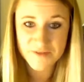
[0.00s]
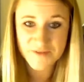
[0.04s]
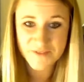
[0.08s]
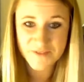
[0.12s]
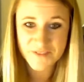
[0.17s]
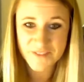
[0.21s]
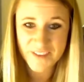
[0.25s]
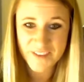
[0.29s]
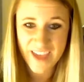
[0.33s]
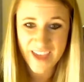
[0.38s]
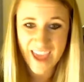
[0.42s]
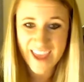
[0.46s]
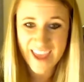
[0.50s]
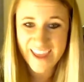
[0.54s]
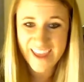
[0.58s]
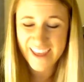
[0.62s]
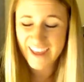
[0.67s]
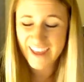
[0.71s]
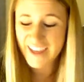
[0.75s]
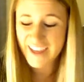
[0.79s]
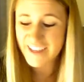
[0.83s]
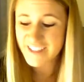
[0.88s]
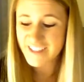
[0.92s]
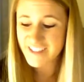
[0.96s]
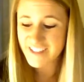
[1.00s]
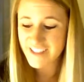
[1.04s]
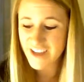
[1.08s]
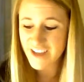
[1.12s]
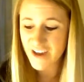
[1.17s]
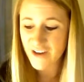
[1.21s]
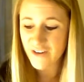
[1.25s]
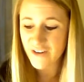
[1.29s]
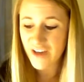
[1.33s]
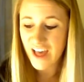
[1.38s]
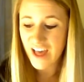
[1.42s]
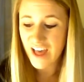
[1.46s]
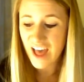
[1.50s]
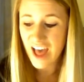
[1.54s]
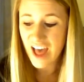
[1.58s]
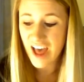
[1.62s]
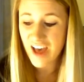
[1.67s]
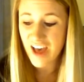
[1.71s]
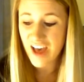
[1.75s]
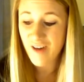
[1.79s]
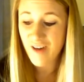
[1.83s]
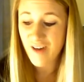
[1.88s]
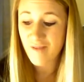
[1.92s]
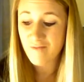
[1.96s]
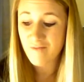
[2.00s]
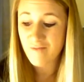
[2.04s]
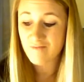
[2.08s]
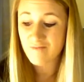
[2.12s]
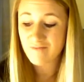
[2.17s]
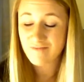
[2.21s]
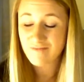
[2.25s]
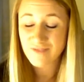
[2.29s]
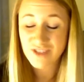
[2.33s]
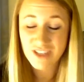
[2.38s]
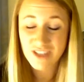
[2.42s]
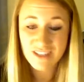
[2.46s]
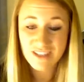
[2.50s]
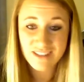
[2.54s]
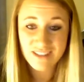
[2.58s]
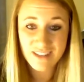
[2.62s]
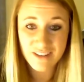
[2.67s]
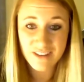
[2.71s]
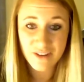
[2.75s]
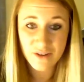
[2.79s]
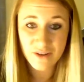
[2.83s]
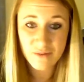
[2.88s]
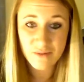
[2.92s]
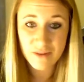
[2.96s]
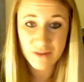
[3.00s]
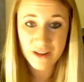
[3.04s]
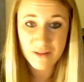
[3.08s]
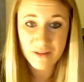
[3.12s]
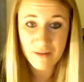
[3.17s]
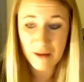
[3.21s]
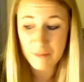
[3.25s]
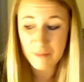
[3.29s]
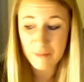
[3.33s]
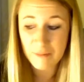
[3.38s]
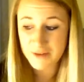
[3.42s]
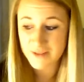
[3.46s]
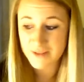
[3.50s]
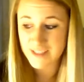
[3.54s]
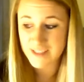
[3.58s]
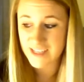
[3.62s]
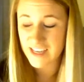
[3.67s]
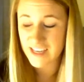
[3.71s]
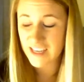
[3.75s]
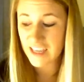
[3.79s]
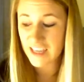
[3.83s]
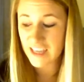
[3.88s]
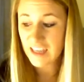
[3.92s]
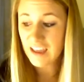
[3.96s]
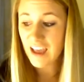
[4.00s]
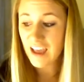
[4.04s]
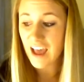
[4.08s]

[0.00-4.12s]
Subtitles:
Okay? So, just a little bit about posting.